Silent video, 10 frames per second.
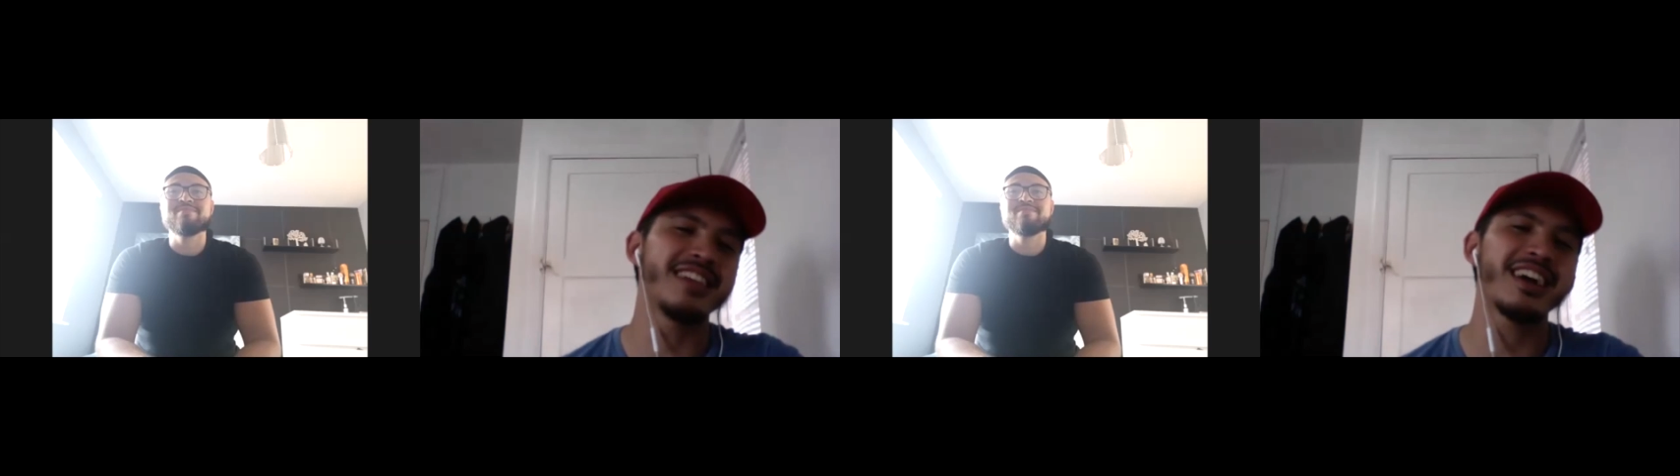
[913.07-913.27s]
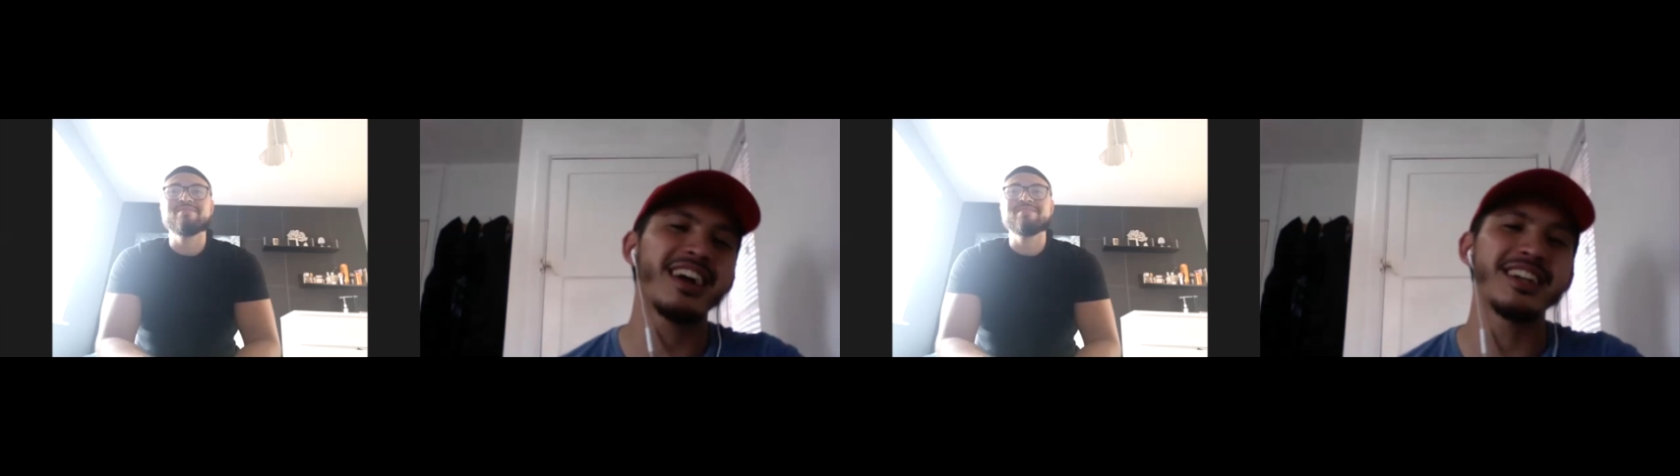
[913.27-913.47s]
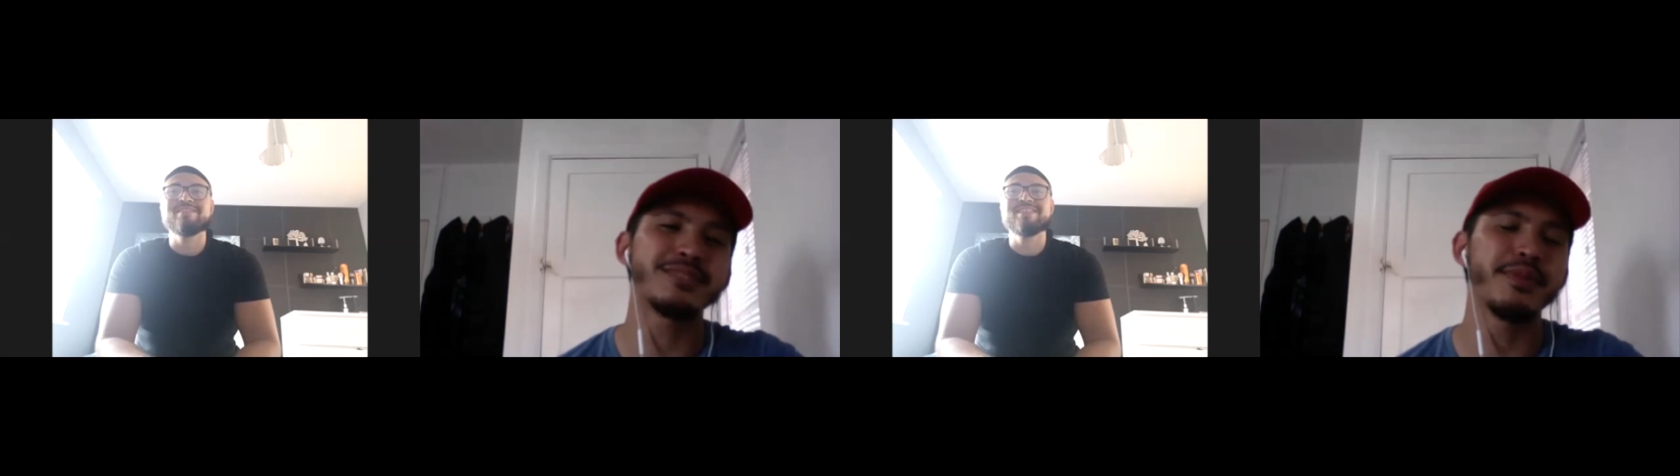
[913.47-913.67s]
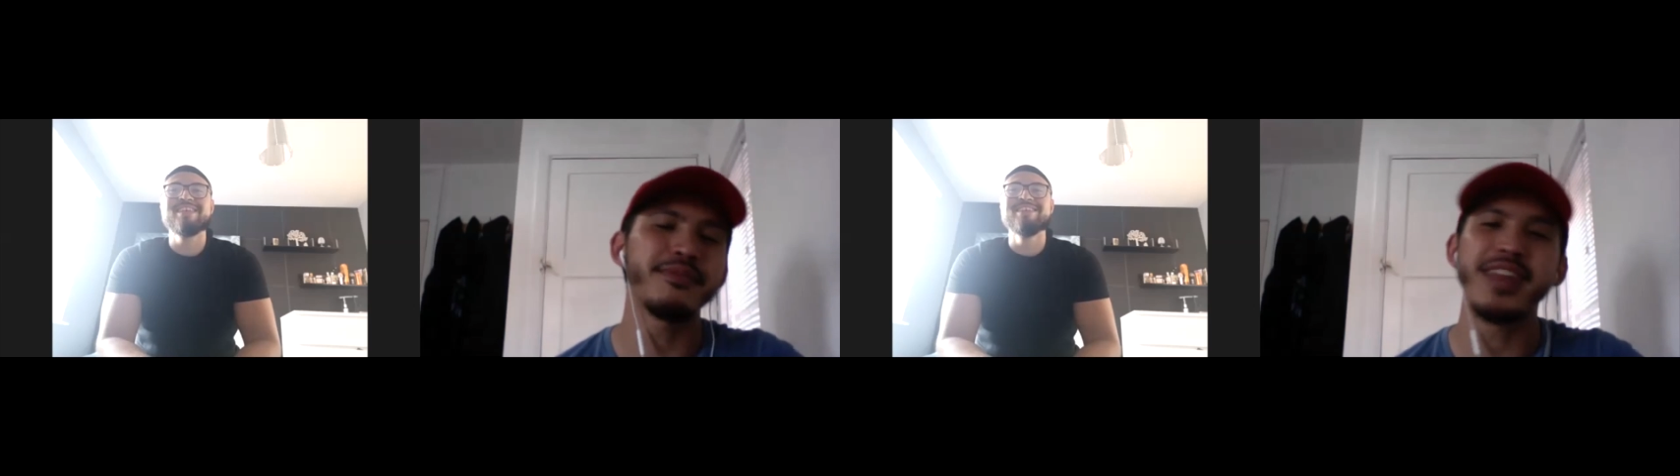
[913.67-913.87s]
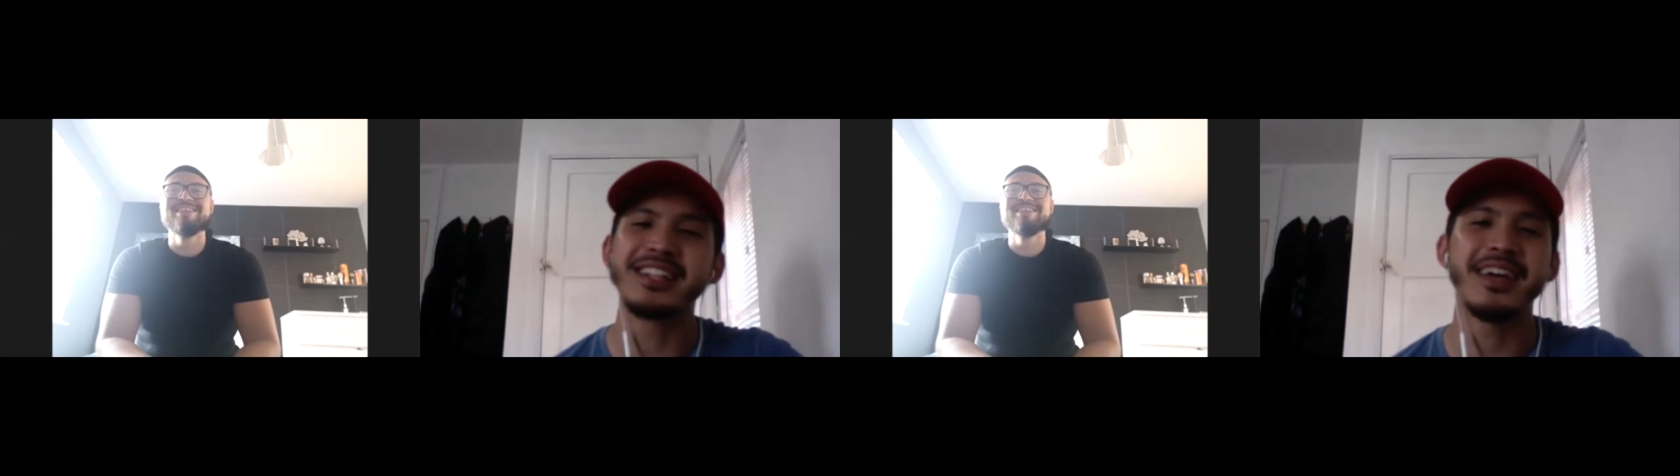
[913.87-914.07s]
that guy spit
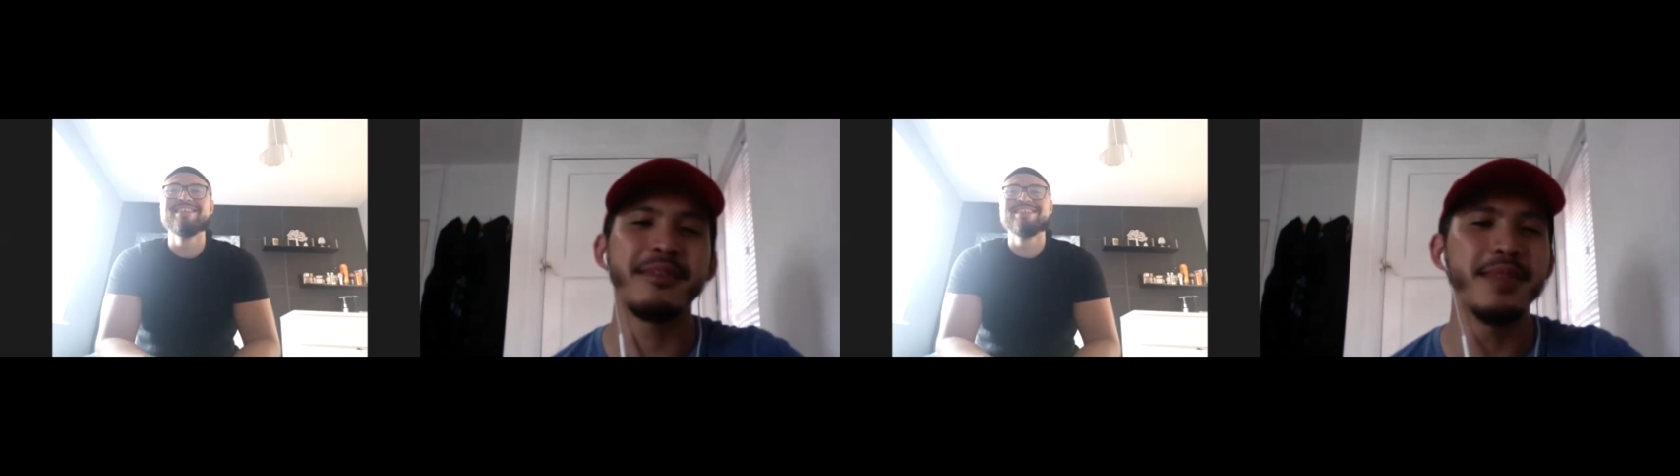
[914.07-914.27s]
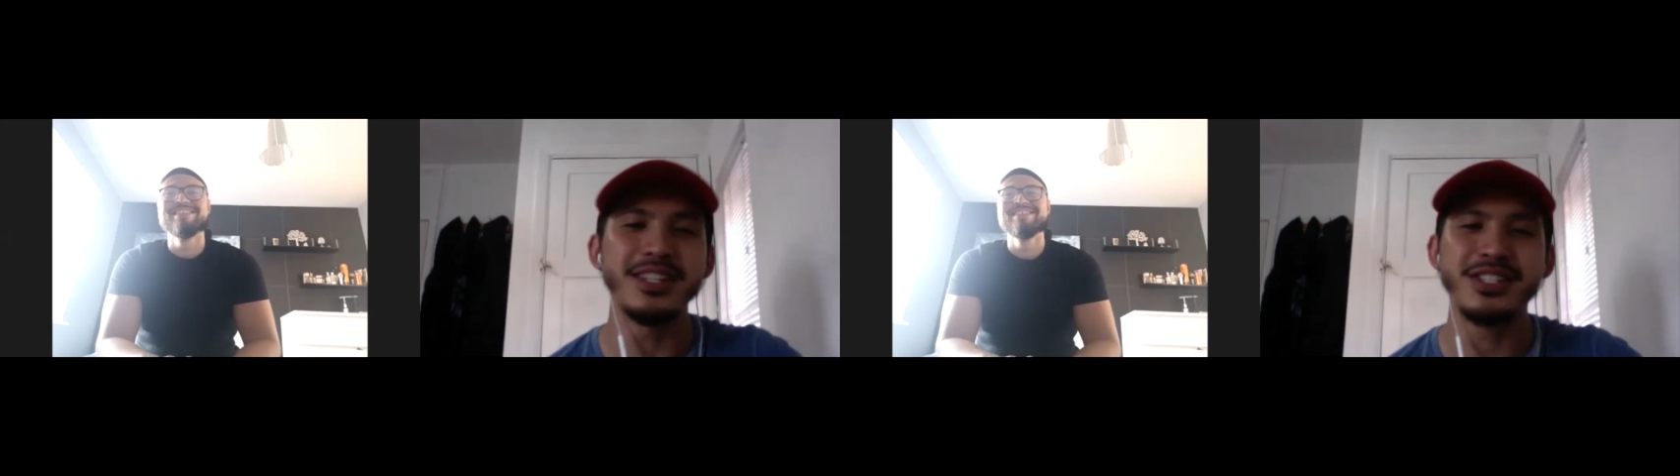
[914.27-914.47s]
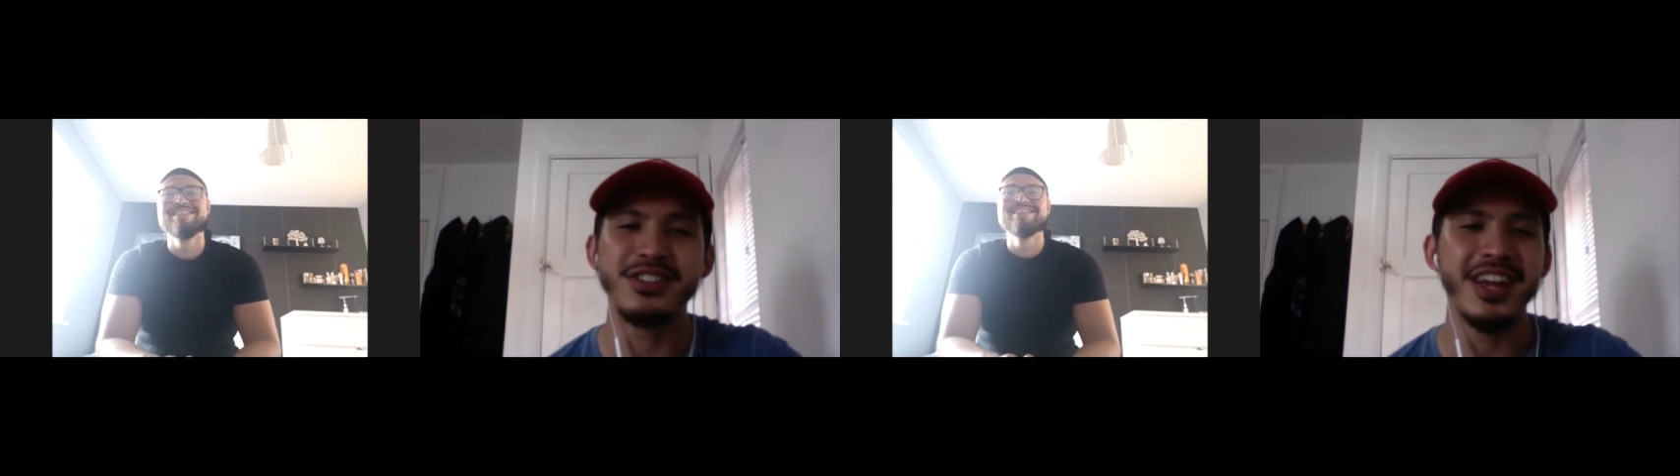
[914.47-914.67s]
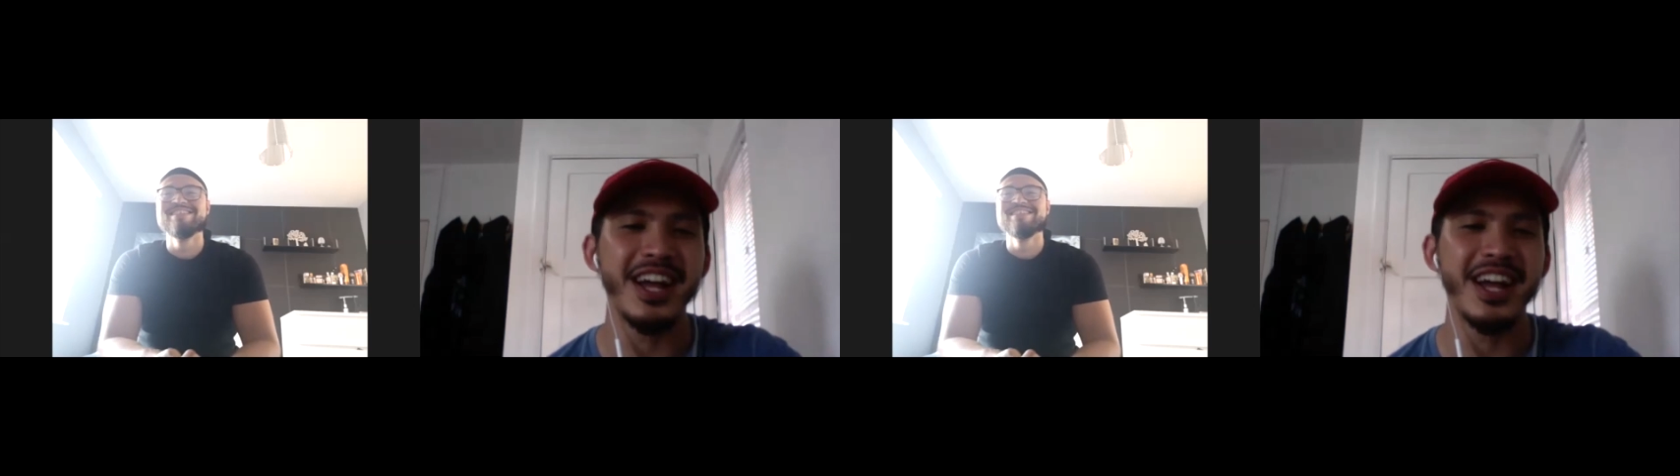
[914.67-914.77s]
for like 10 minutes straight.